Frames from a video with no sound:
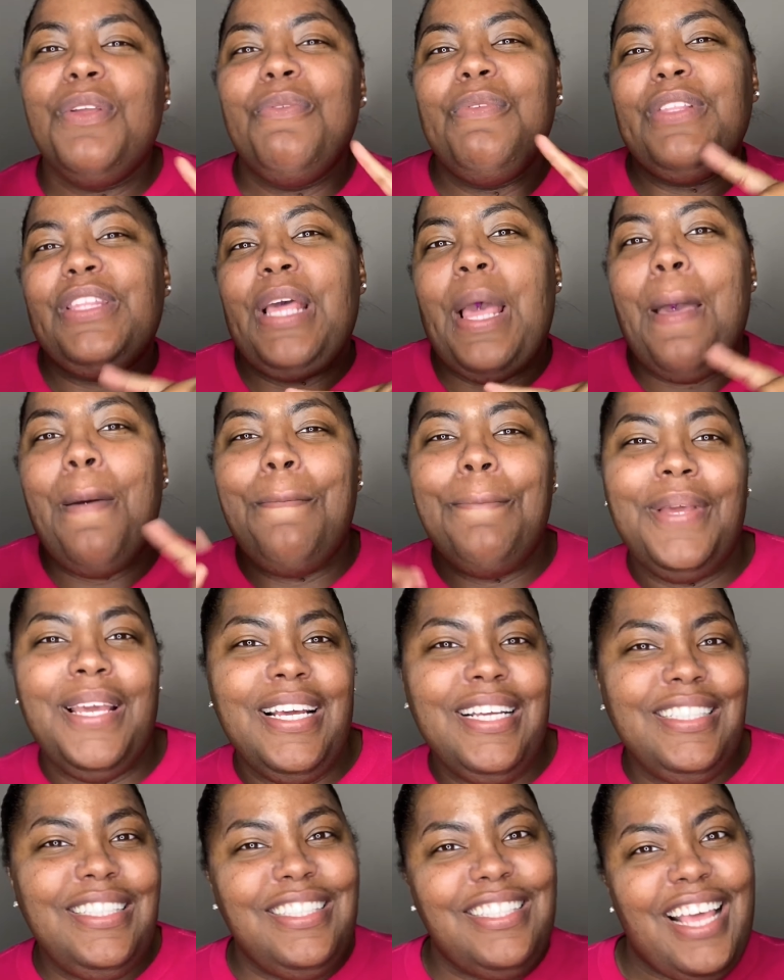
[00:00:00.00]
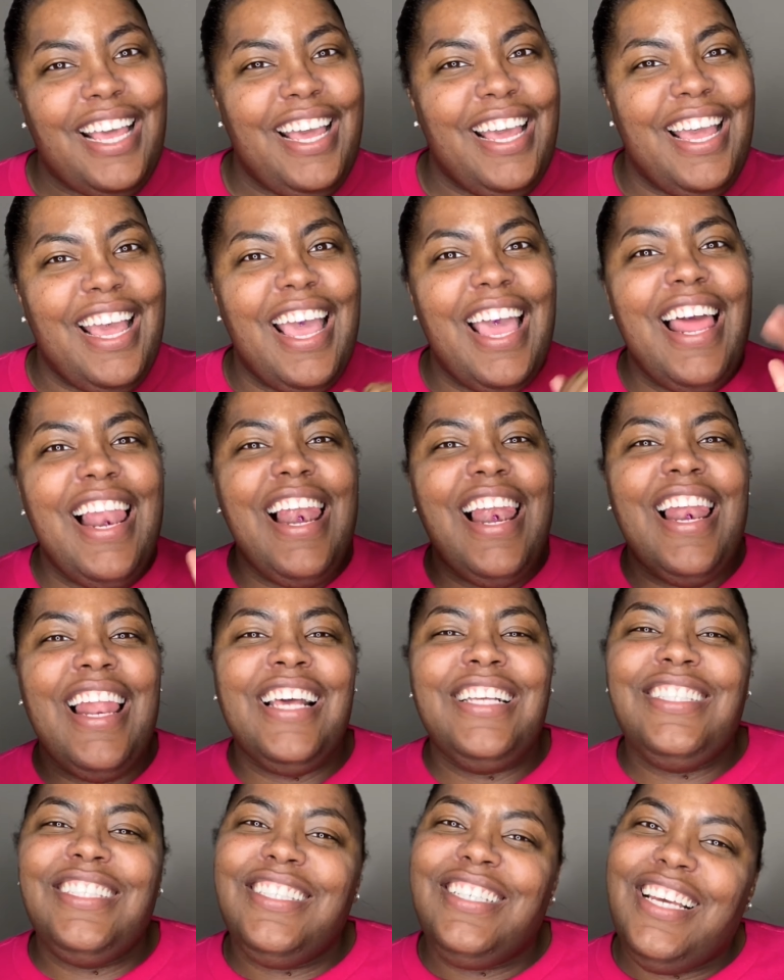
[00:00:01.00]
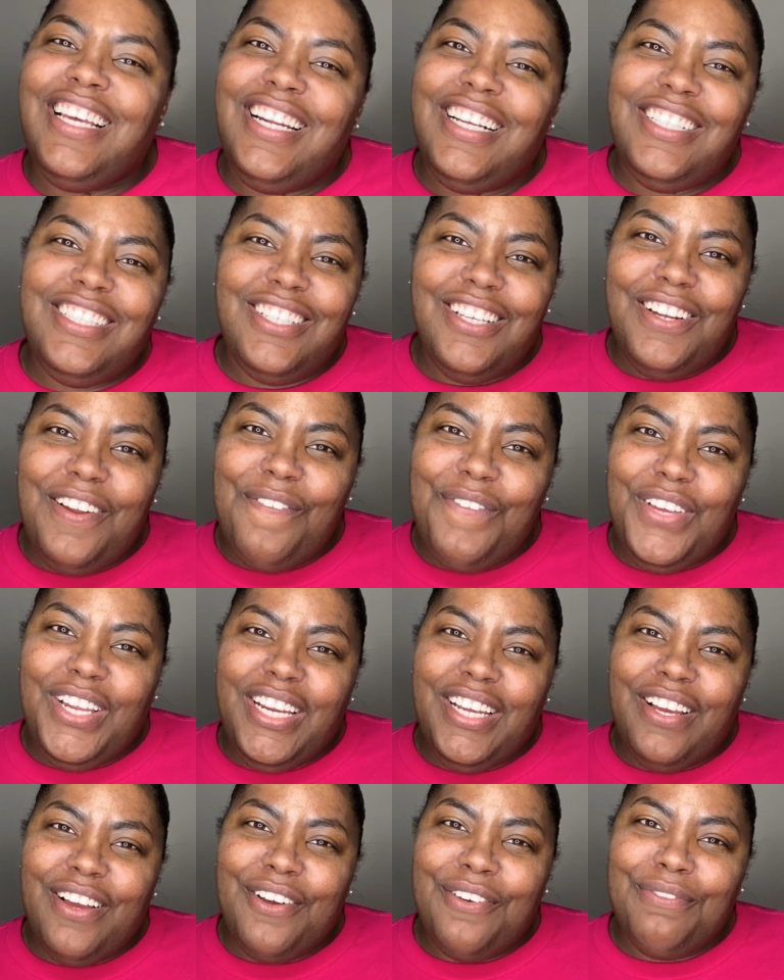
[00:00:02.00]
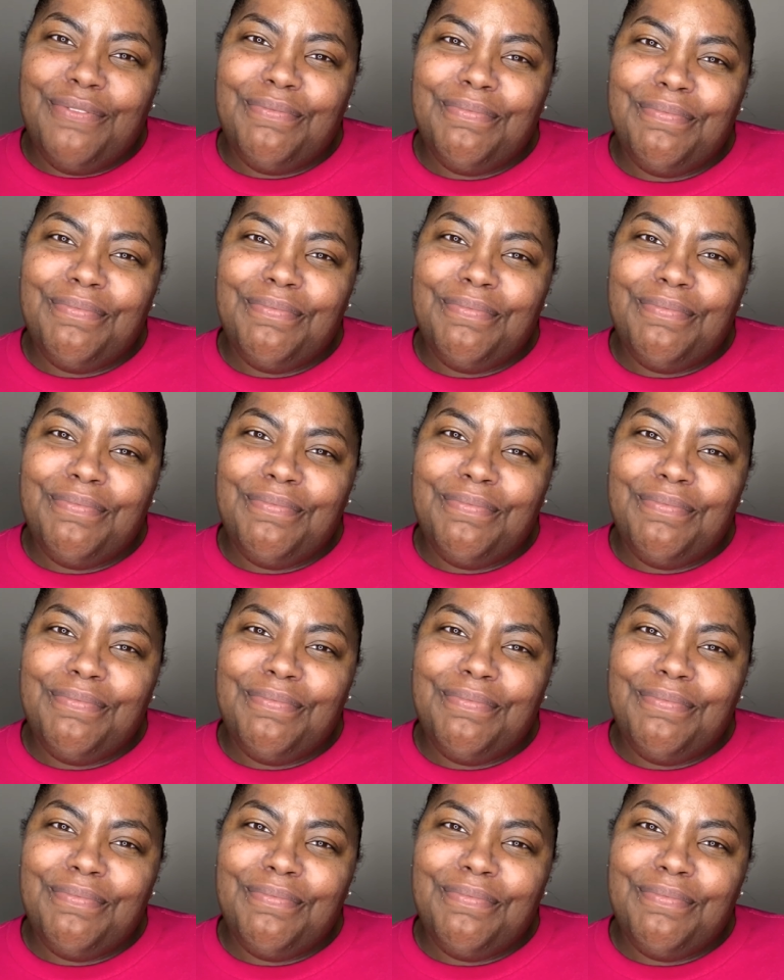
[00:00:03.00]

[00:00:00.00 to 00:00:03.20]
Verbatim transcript: With that being said, let's get into the video.